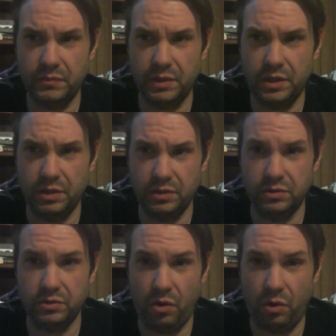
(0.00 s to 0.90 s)
He's
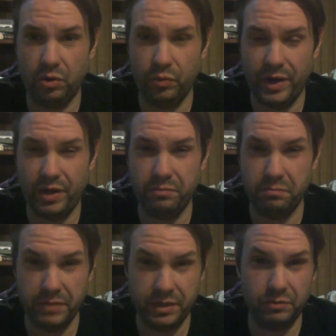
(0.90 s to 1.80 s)
an
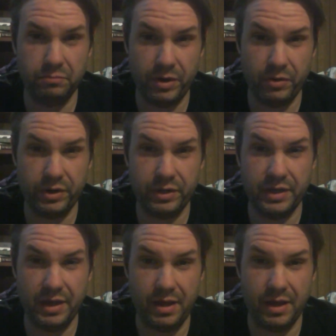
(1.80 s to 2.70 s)
all-around middle America
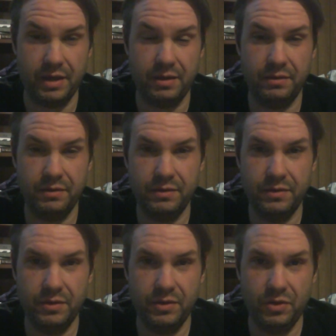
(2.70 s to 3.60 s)
guy,
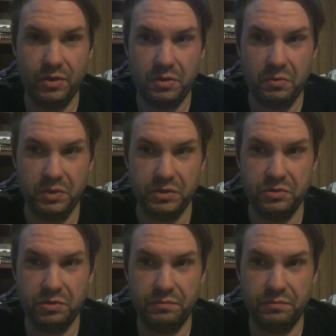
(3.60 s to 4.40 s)
which